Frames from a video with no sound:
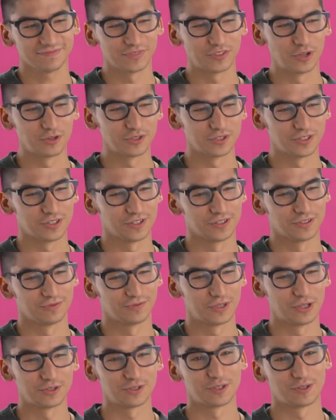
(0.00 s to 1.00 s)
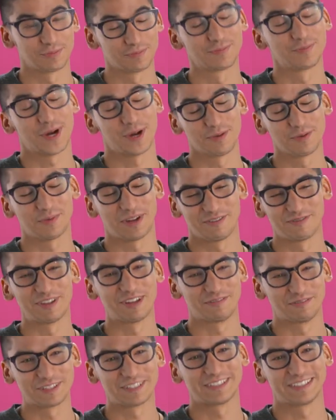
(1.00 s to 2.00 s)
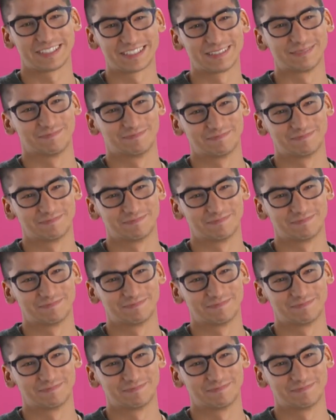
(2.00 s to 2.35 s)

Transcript: Those are probably my favorites.